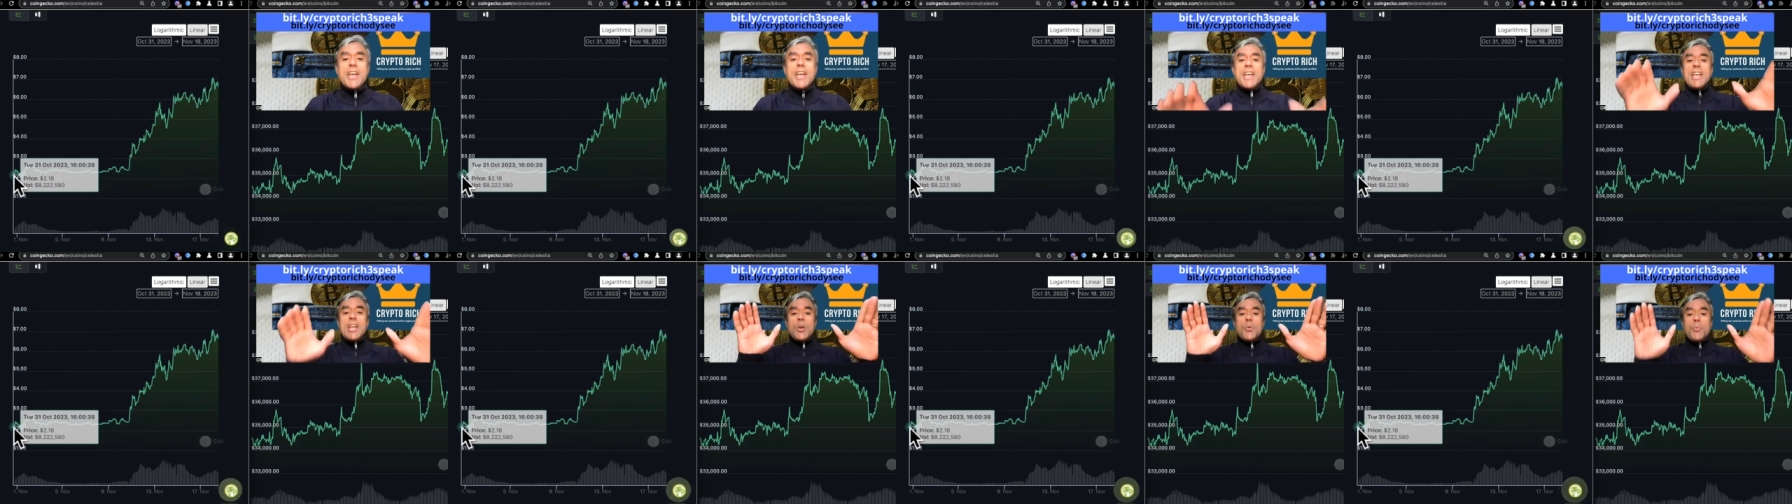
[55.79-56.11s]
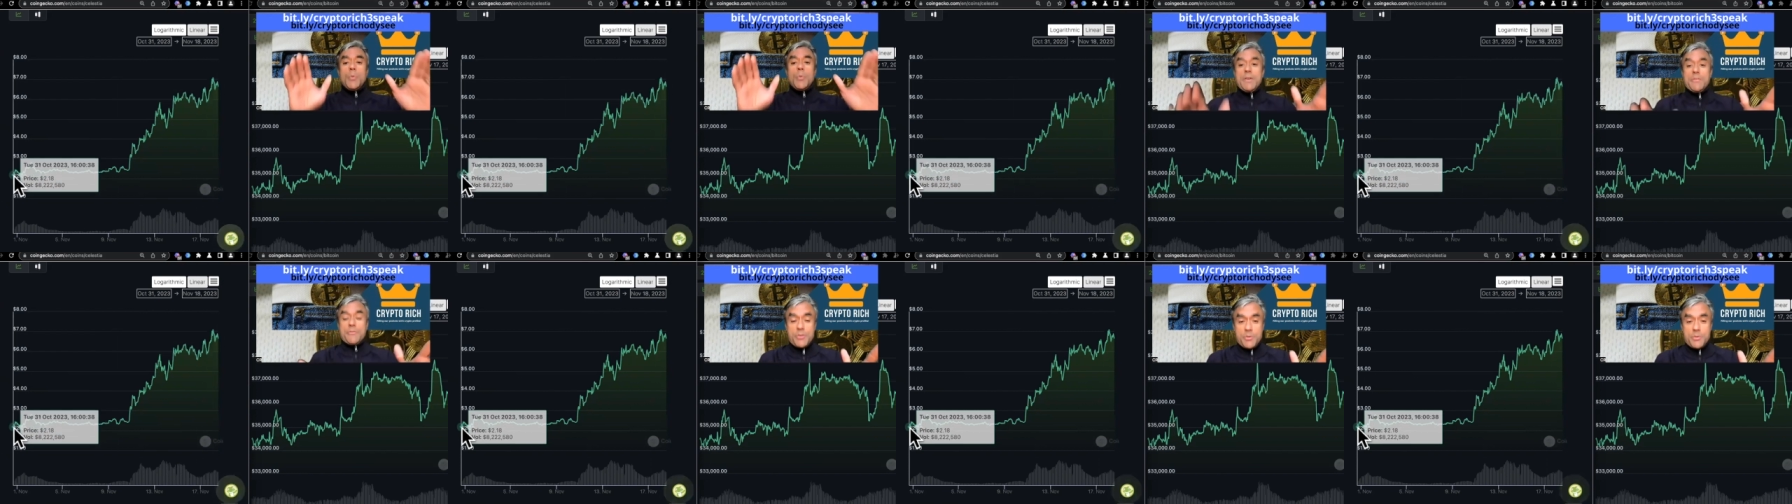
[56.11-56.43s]
It
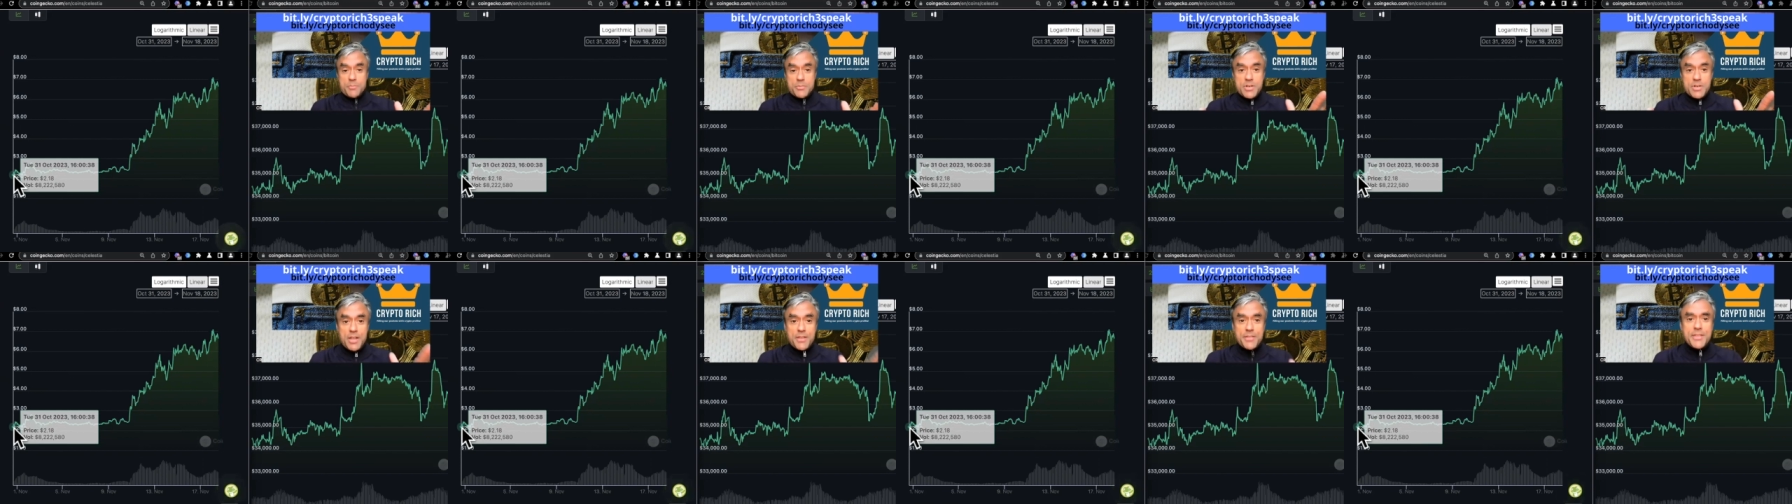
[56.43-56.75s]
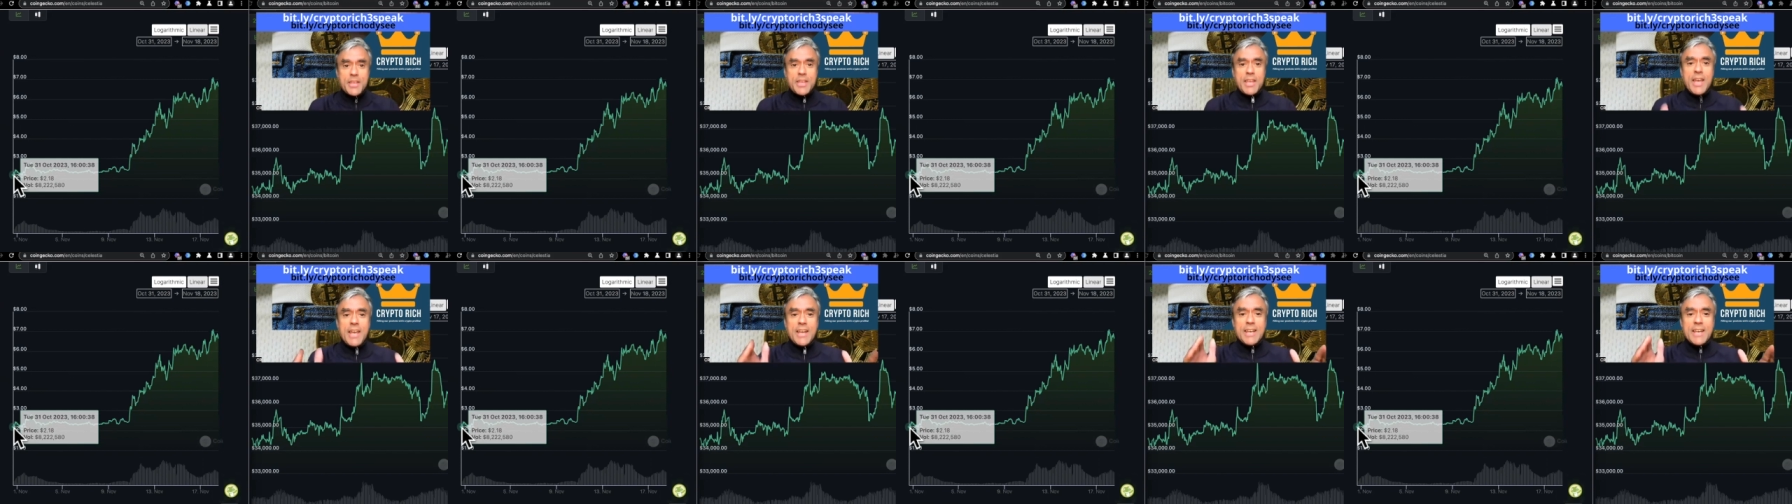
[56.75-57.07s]
went from
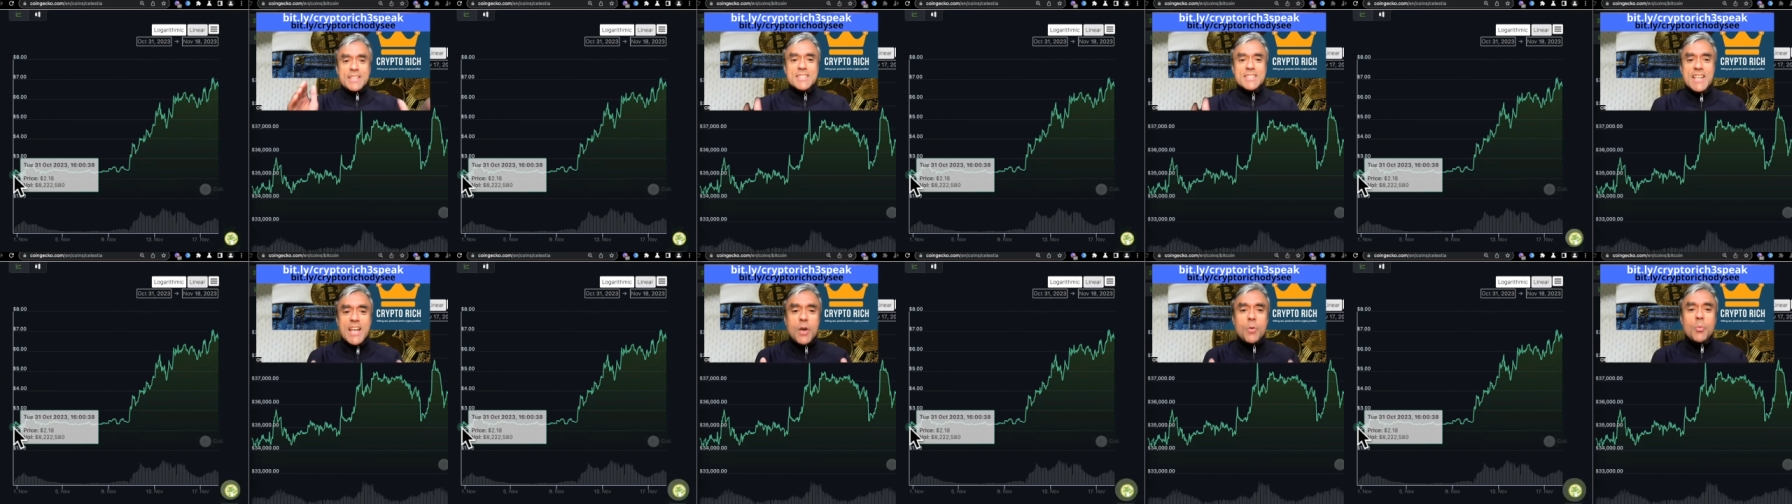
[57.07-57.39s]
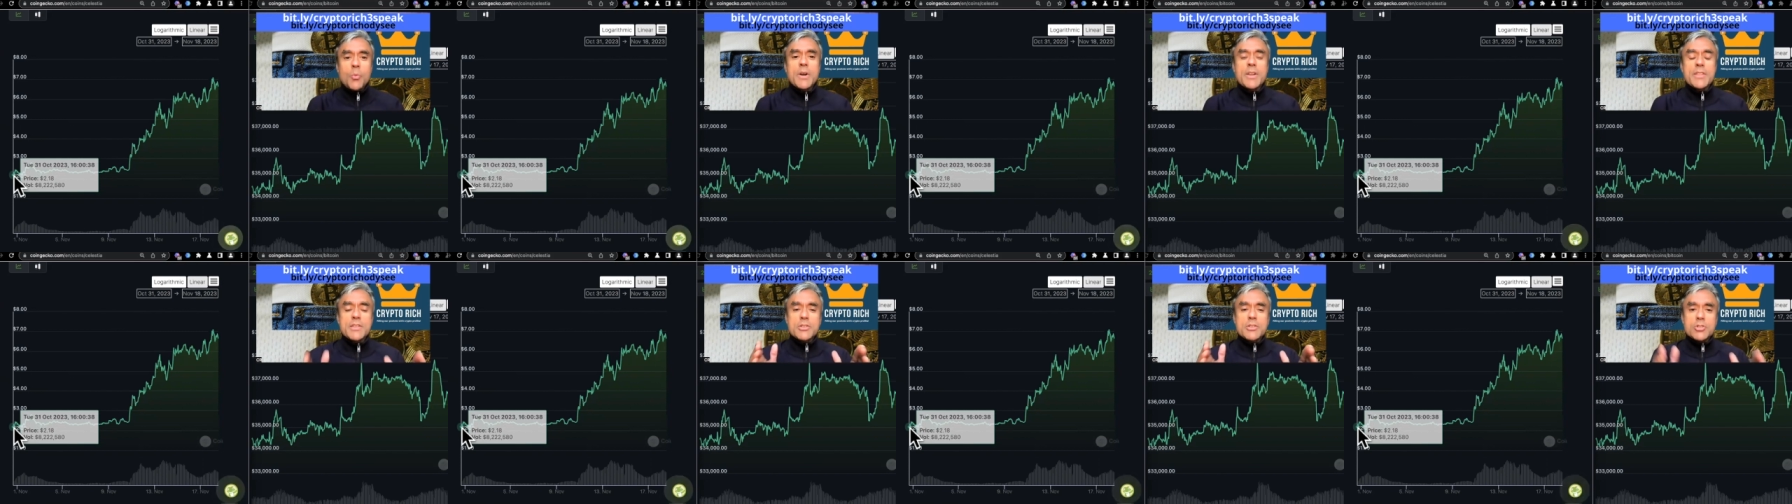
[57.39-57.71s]
nothing, and it's now
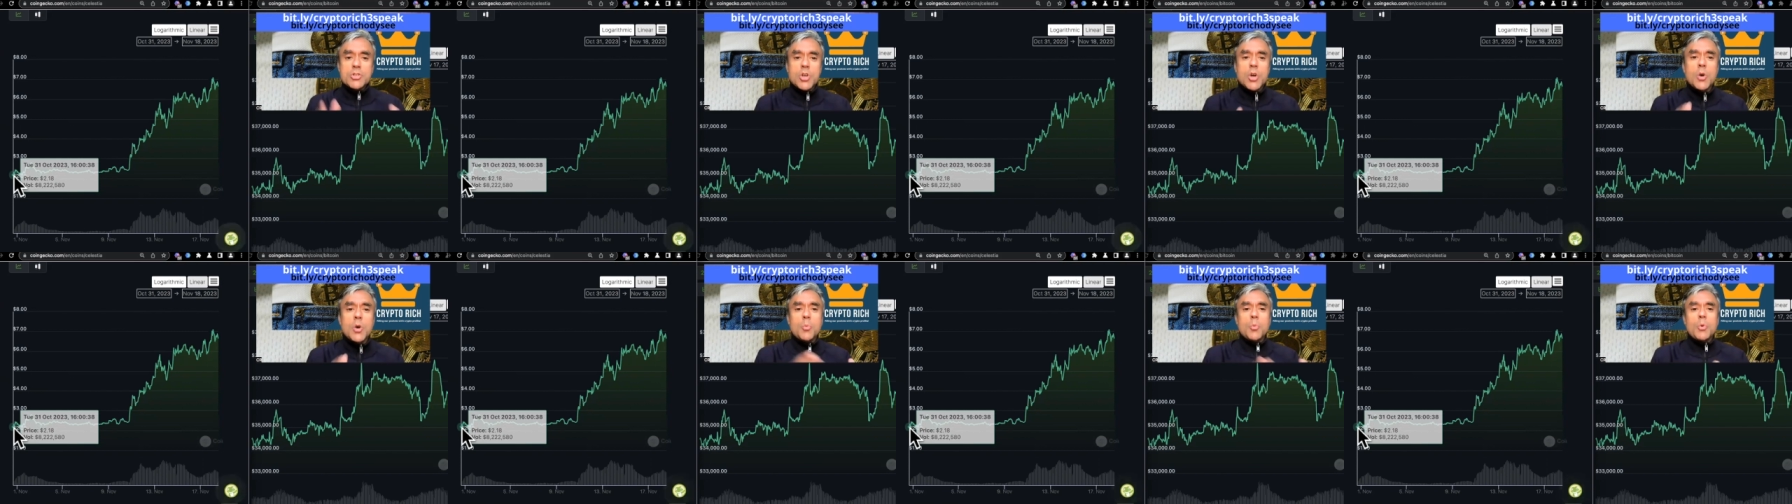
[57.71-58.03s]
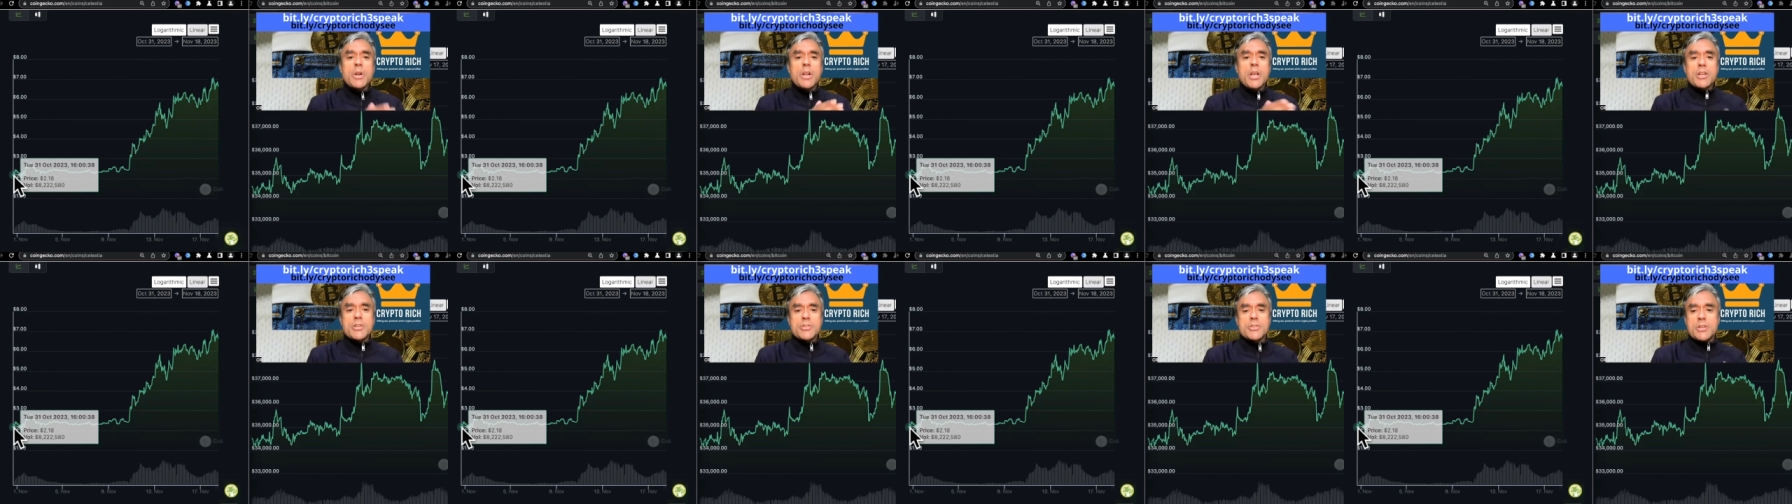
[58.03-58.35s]
one of the top
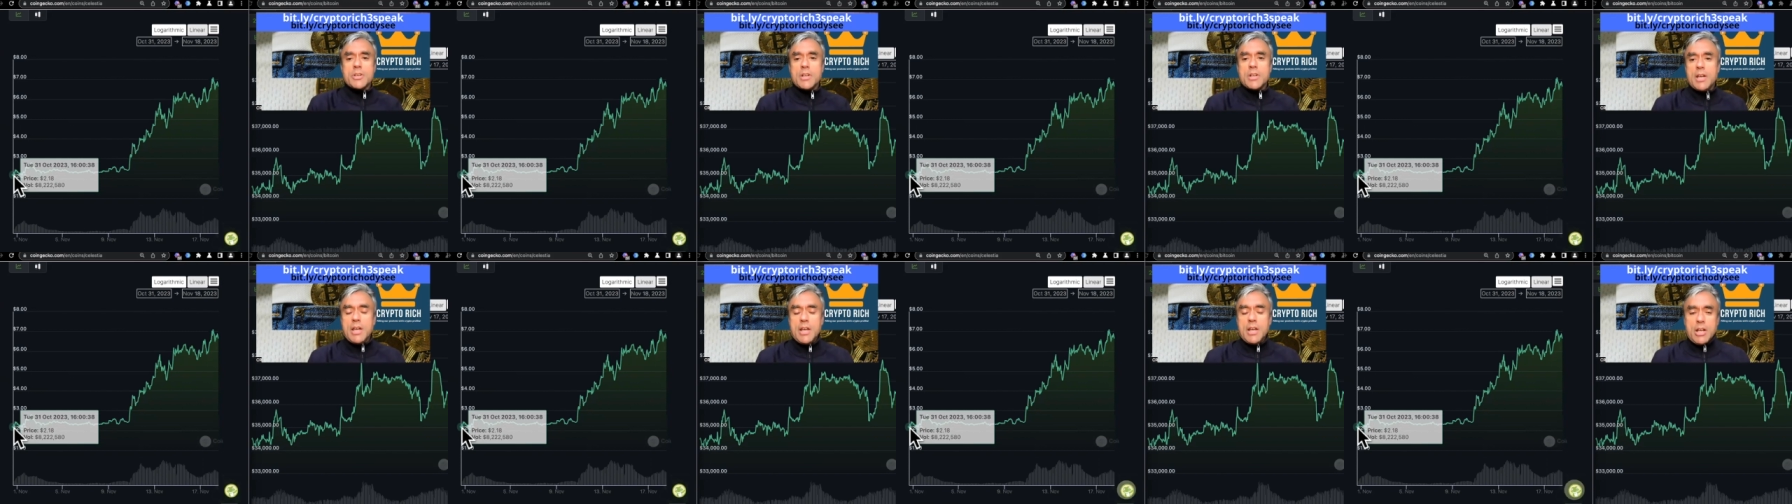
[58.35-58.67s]
100